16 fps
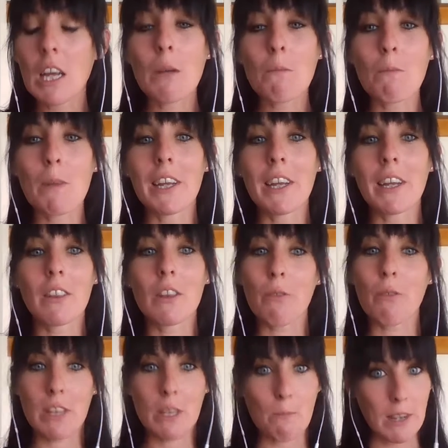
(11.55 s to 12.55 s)
meaning the
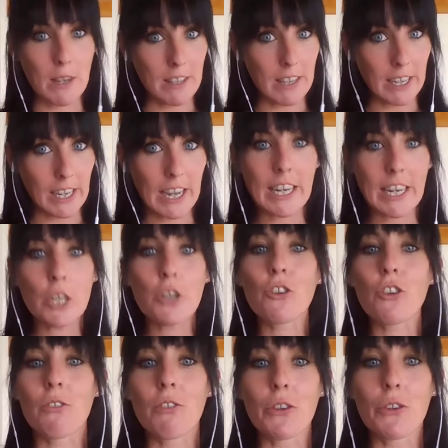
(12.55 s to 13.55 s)
resumes that get
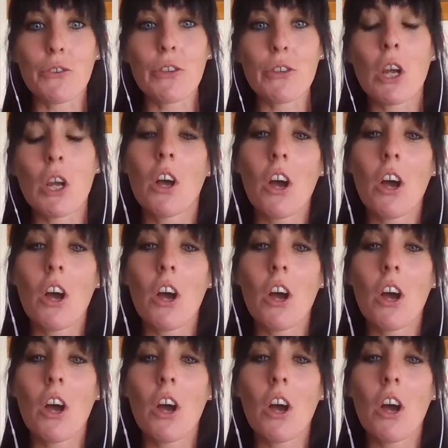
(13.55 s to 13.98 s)
interviews,